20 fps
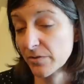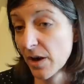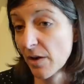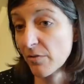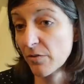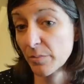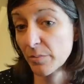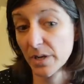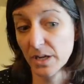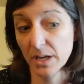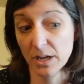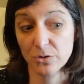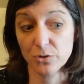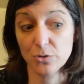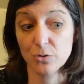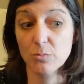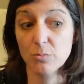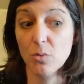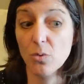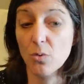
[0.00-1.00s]
government can
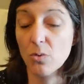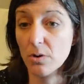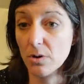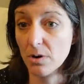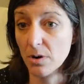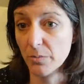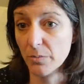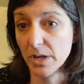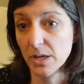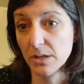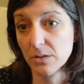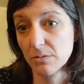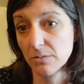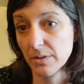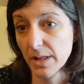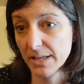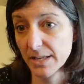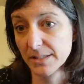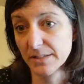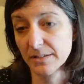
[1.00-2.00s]
do more and we can do
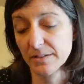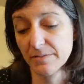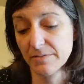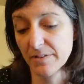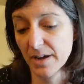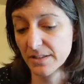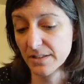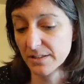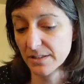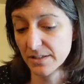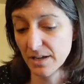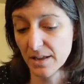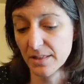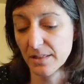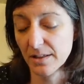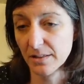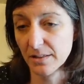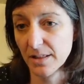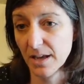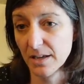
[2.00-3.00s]
less in defense, and I
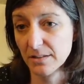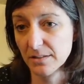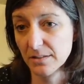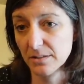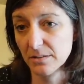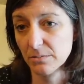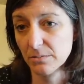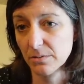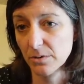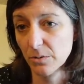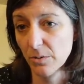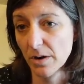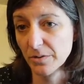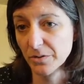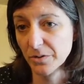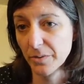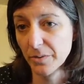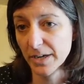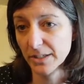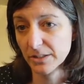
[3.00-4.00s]
think that's the wrong
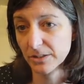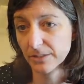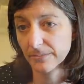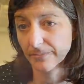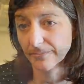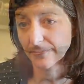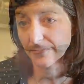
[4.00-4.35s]
direction.